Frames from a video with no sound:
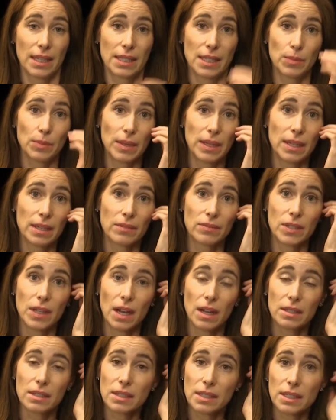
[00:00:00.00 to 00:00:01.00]
And speaking of
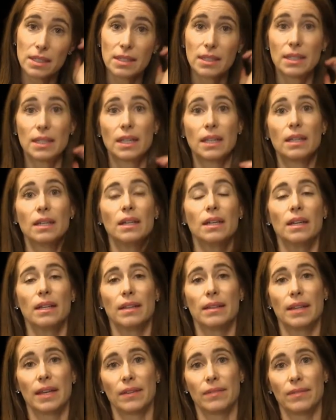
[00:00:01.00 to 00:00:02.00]
toxicity,
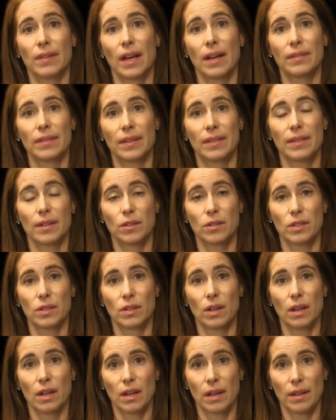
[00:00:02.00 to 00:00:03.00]
they felt that there's
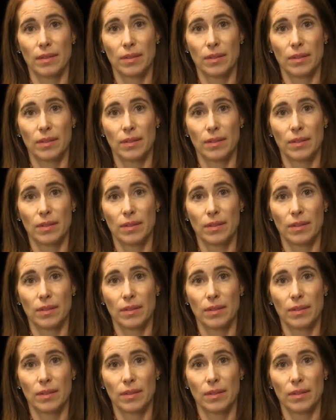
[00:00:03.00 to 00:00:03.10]
uh,